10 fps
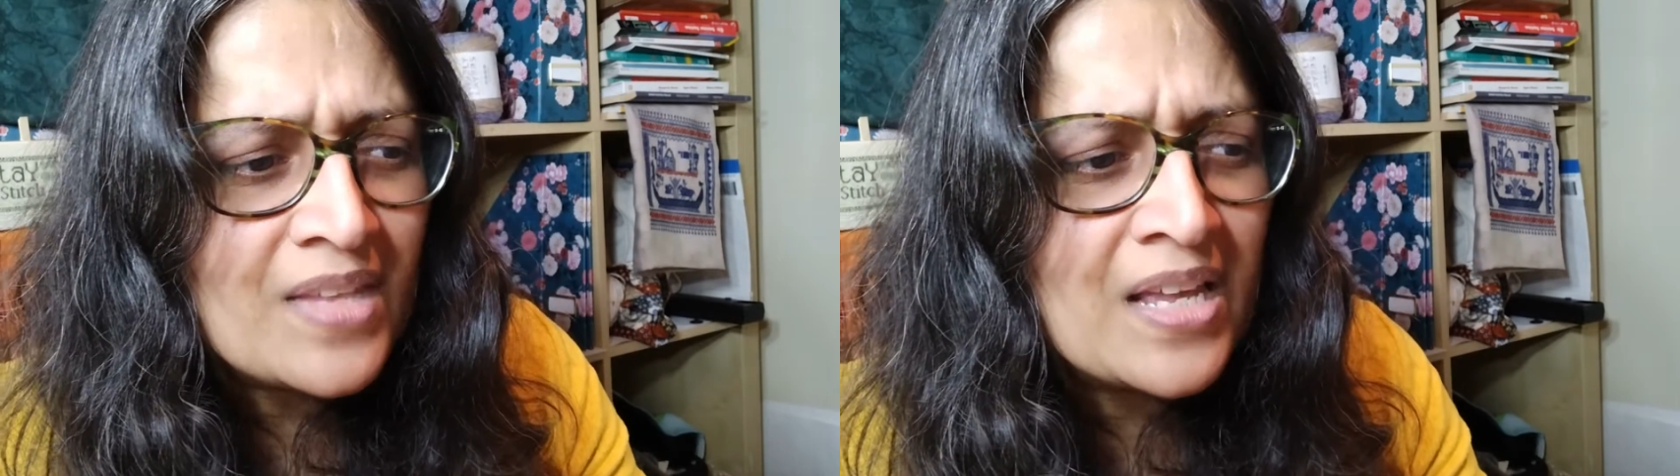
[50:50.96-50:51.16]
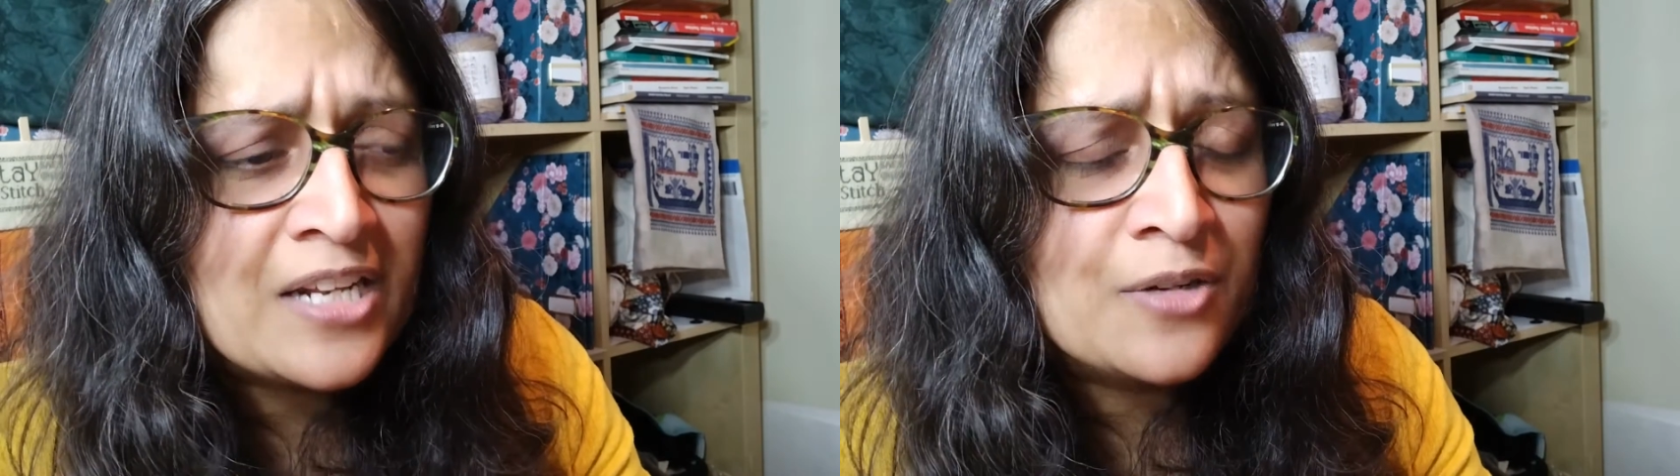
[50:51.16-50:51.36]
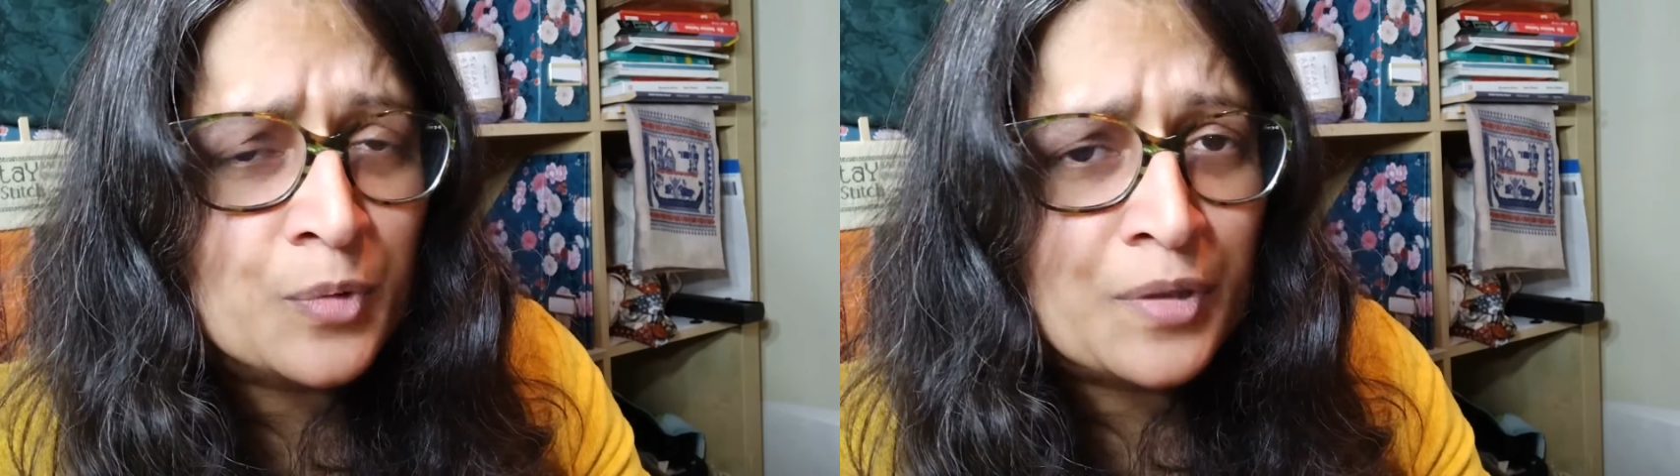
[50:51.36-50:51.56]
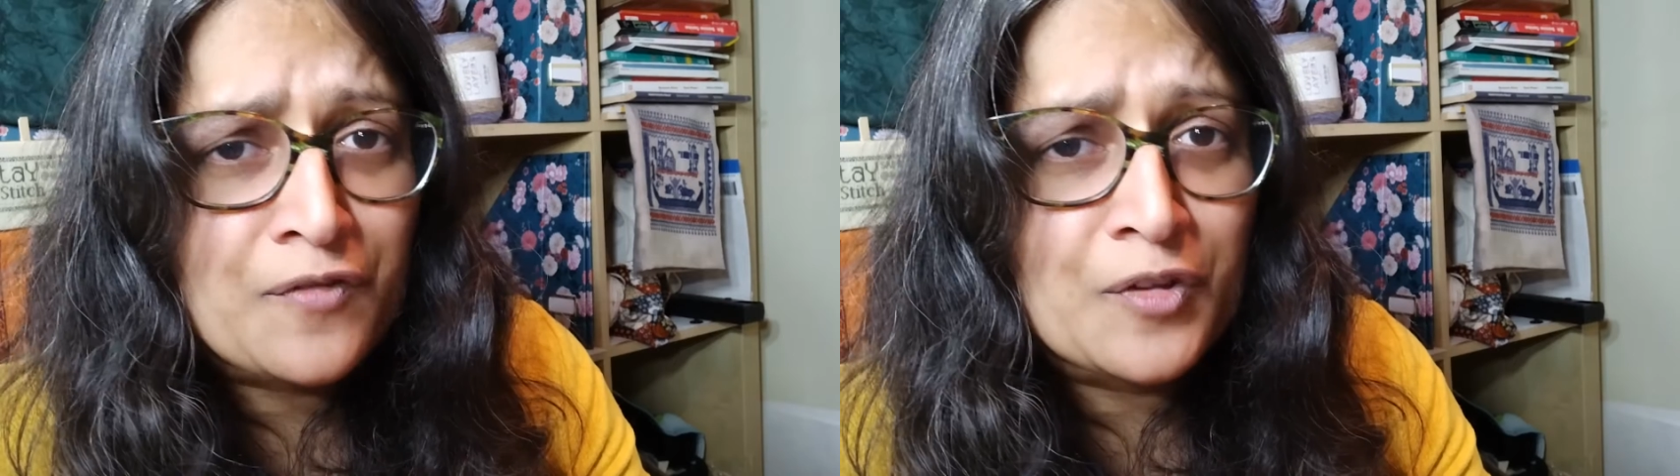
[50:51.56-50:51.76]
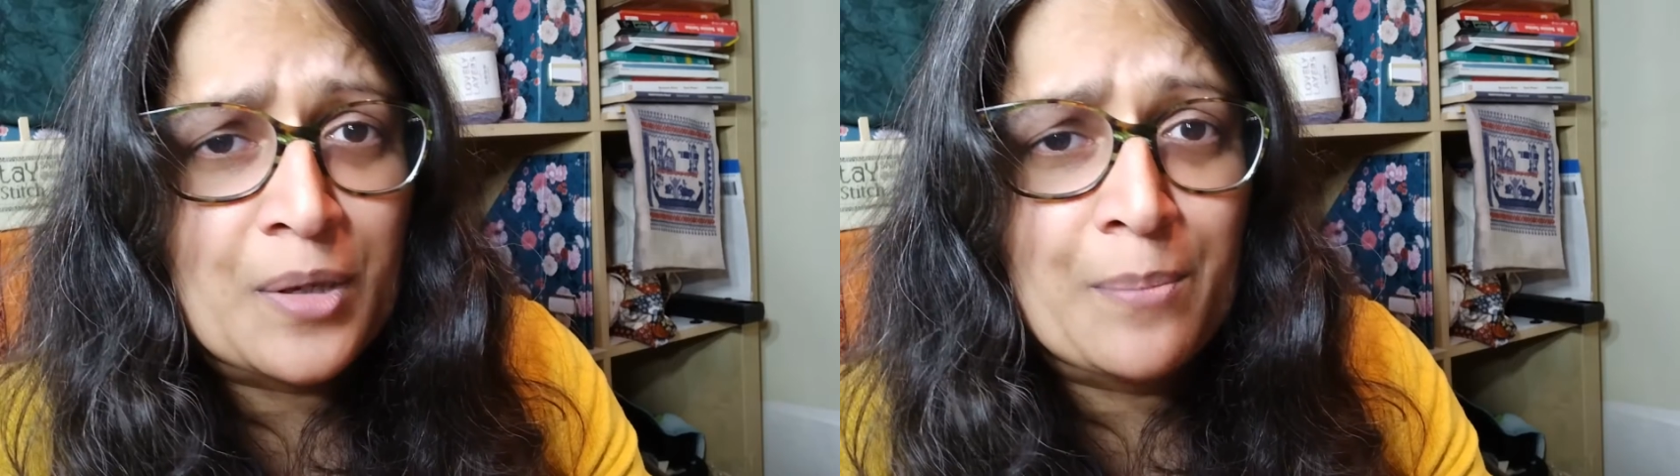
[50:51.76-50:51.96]
I didn't really
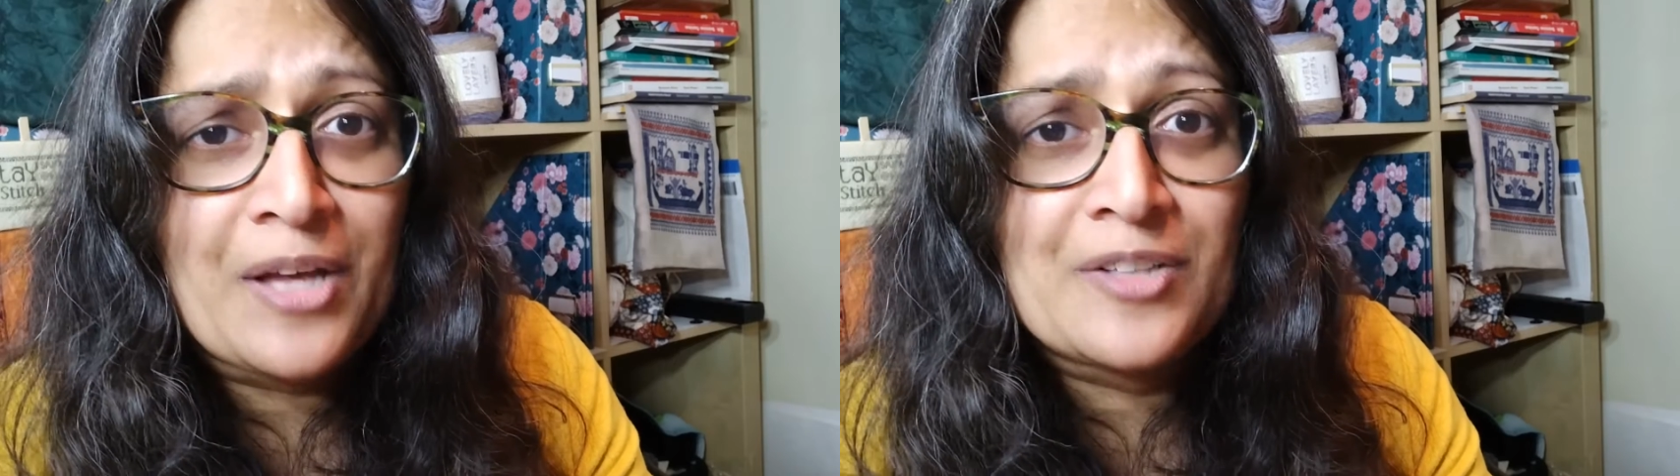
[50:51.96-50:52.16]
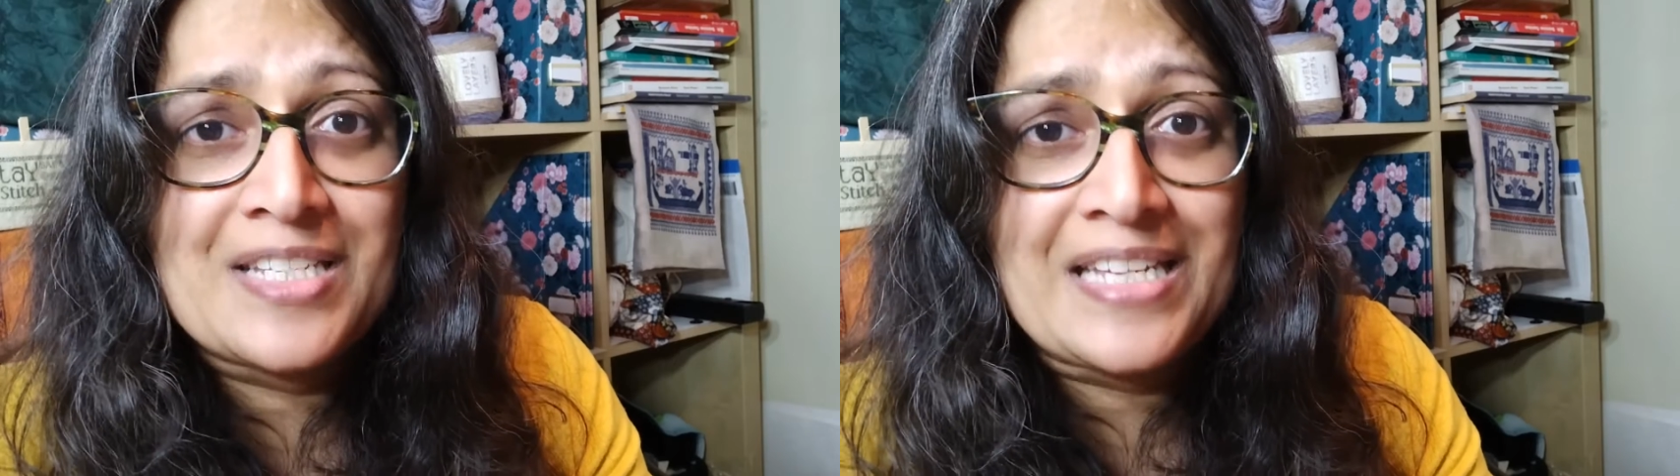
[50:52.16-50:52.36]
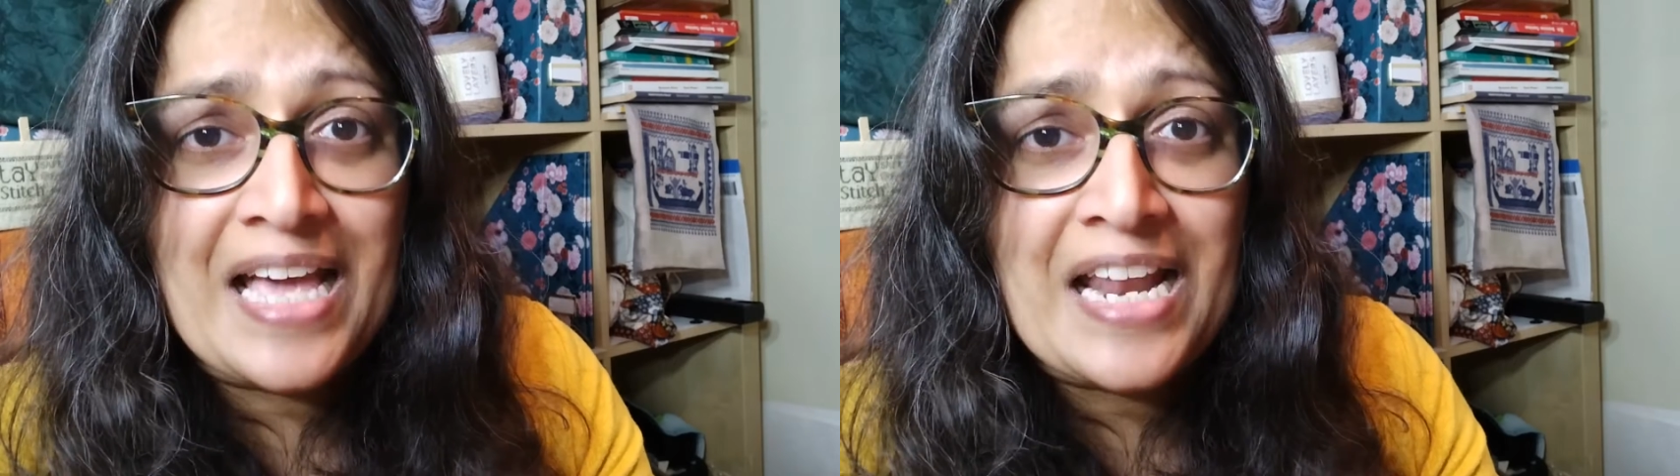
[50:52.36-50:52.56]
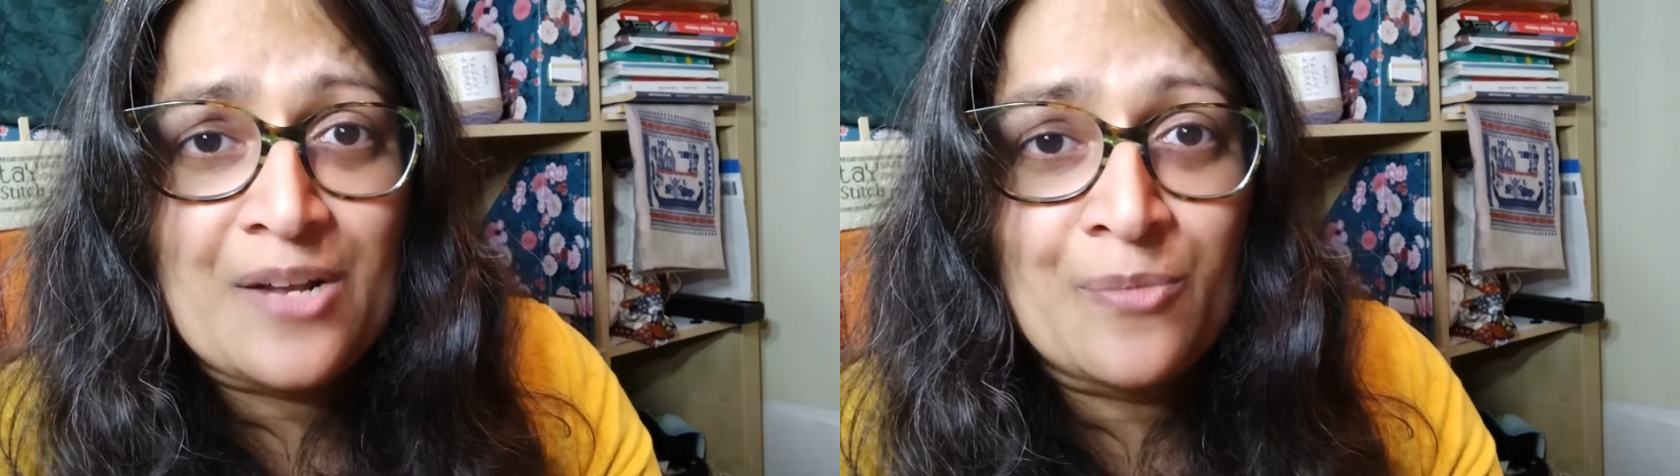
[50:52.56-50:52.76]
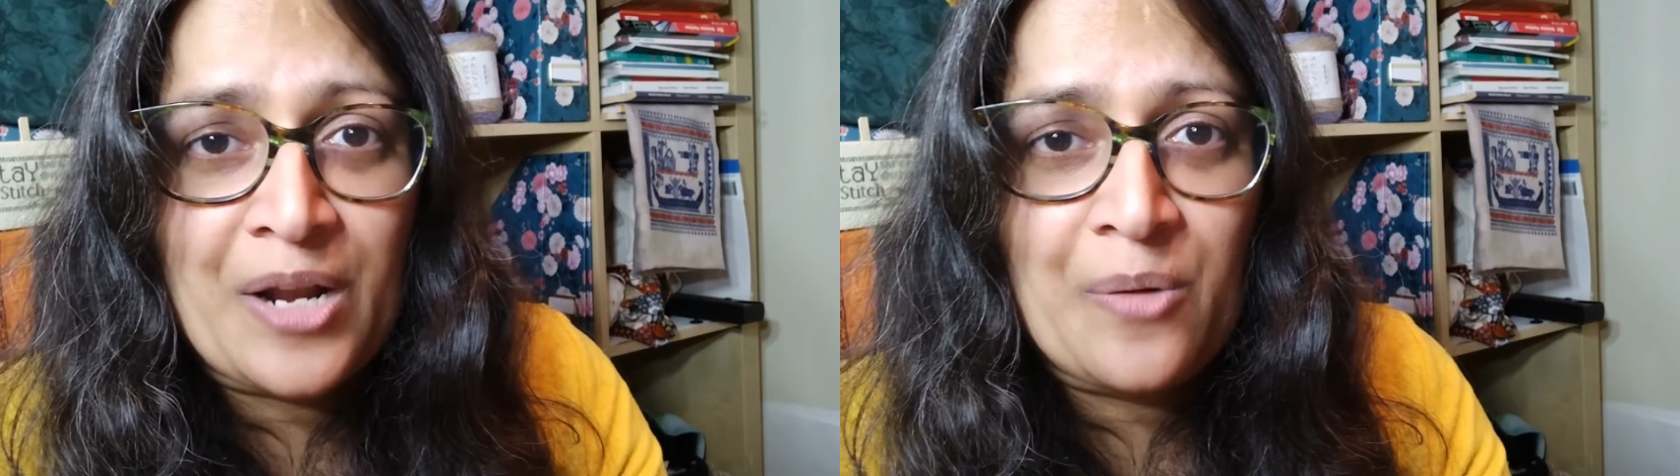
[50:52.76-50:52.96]
feel compelled to get
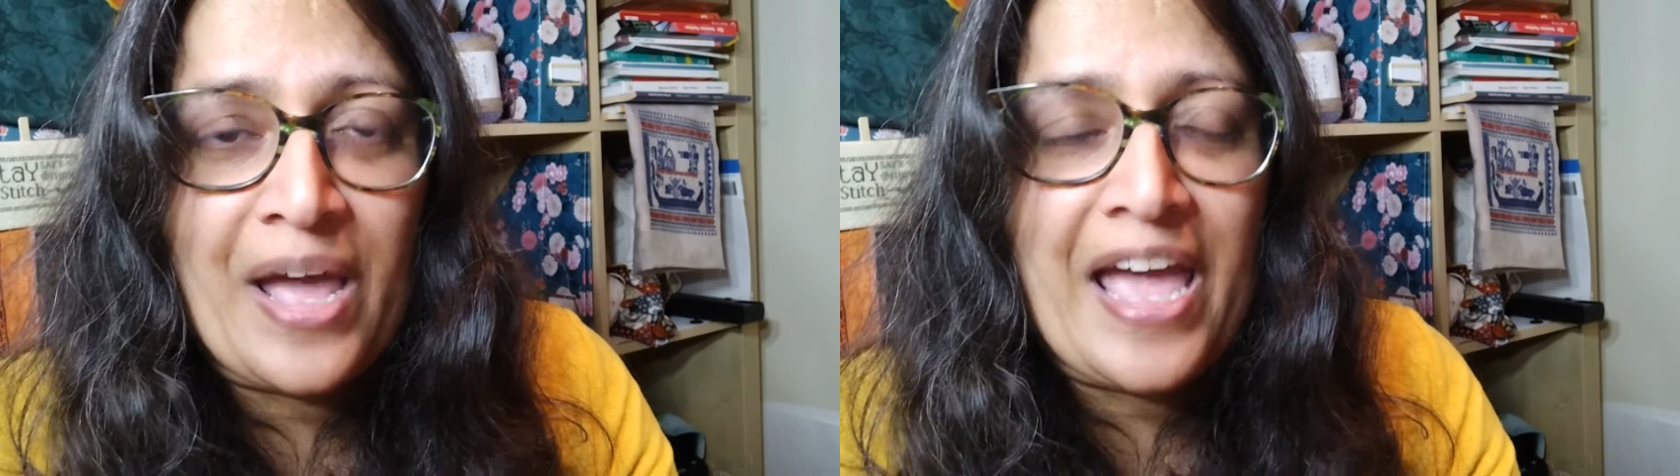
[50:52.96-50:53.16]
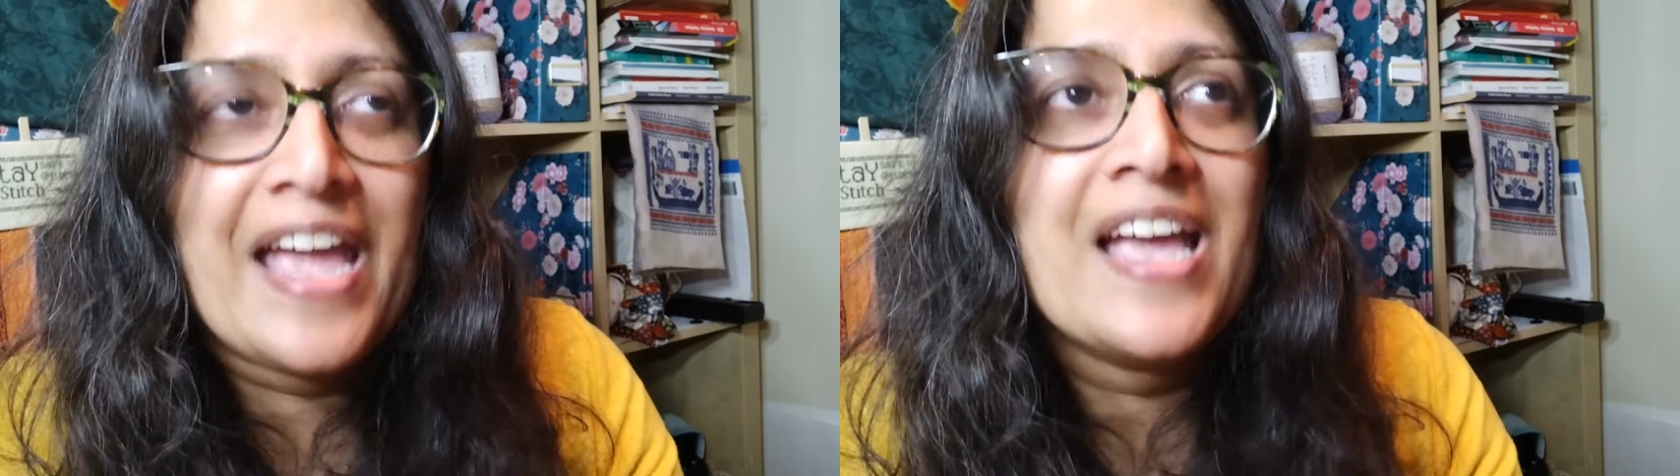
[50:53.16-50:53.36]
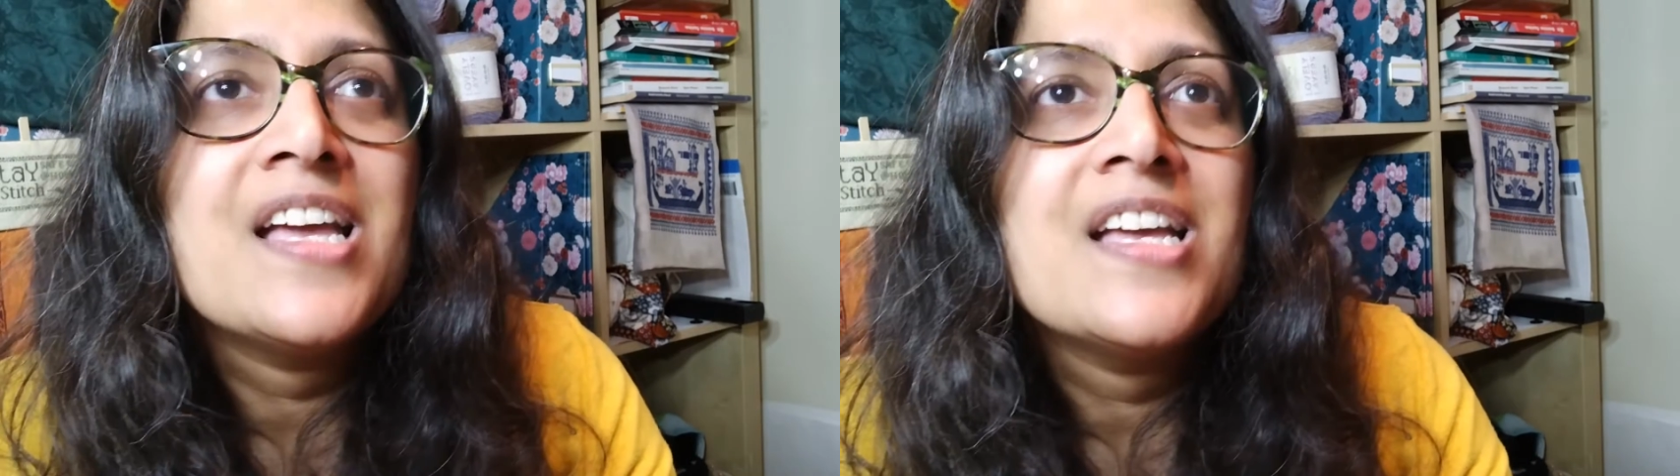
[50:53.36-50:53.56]
it right away.